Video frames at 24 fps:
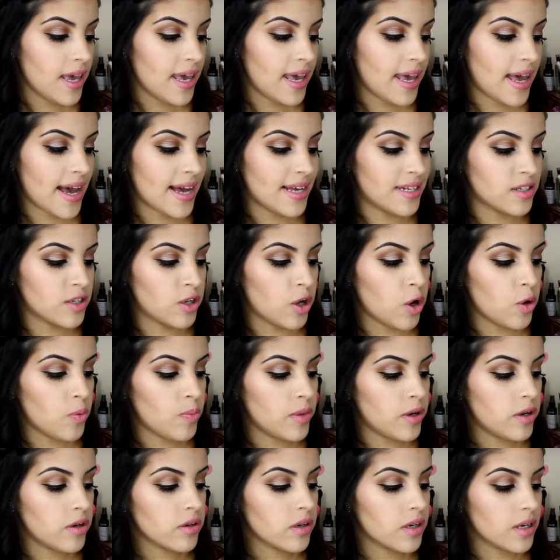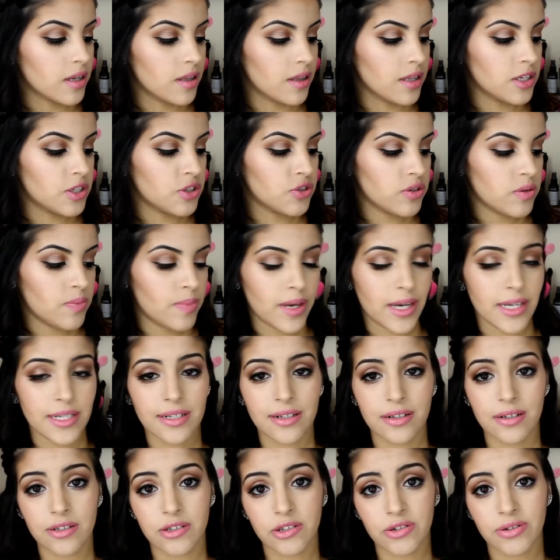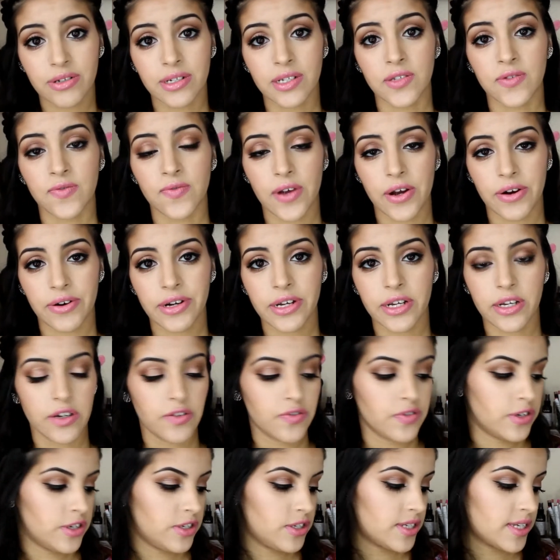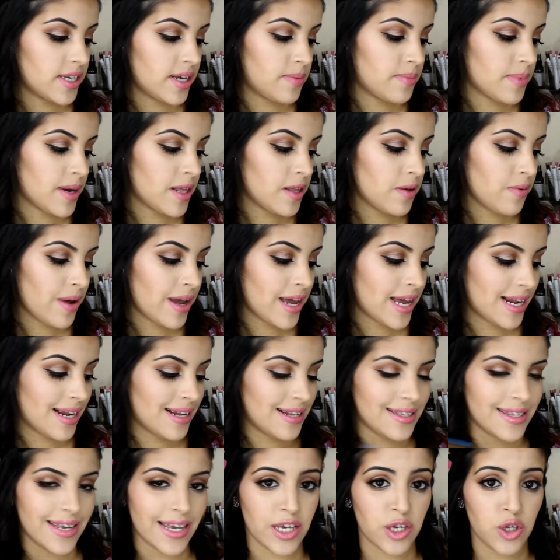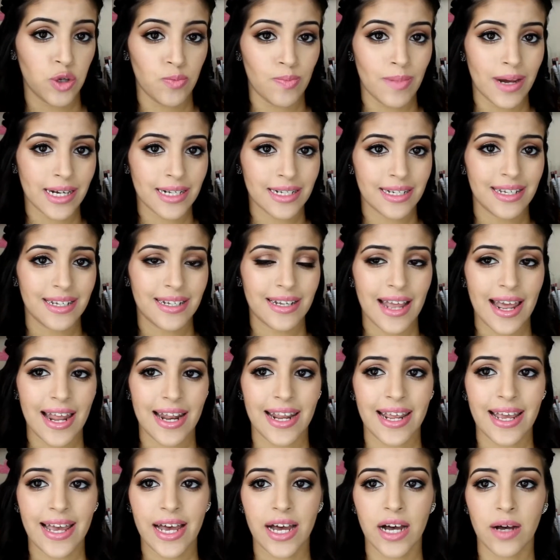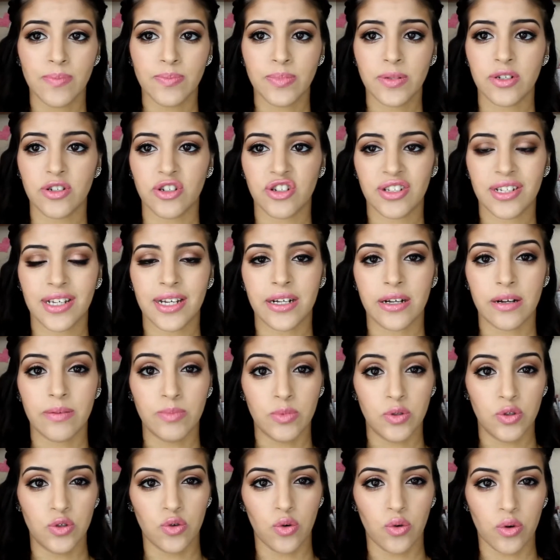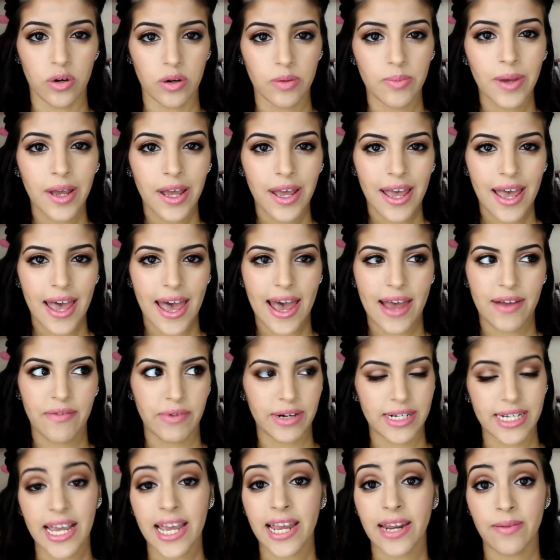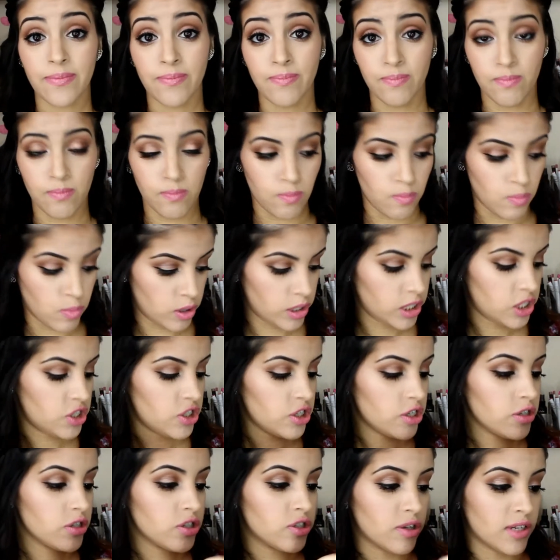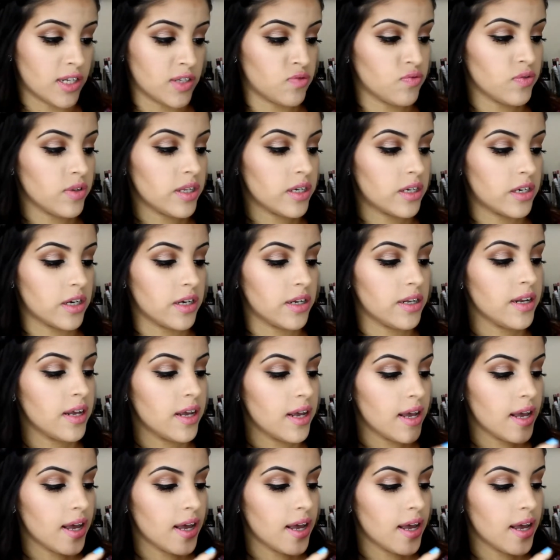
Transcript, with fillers: It has goat milk, glycerin base. Glycerin is very good for your skin, by the way. It is a humectant and it helps your skin absorb and retain moisture, so that's really good.